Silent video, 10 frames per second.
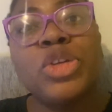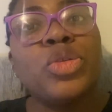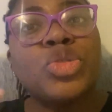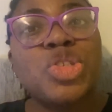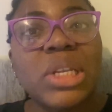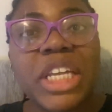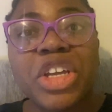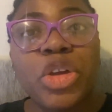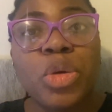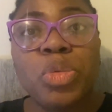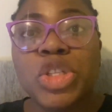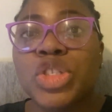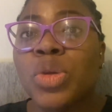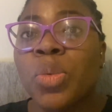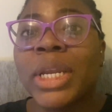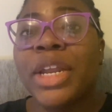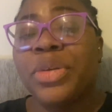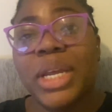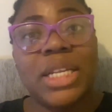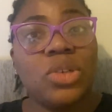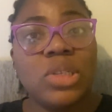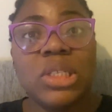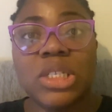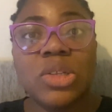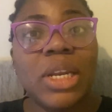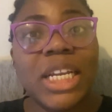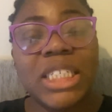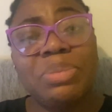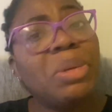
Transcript: you know, to link you up with someone I know that has gotten the scholarship,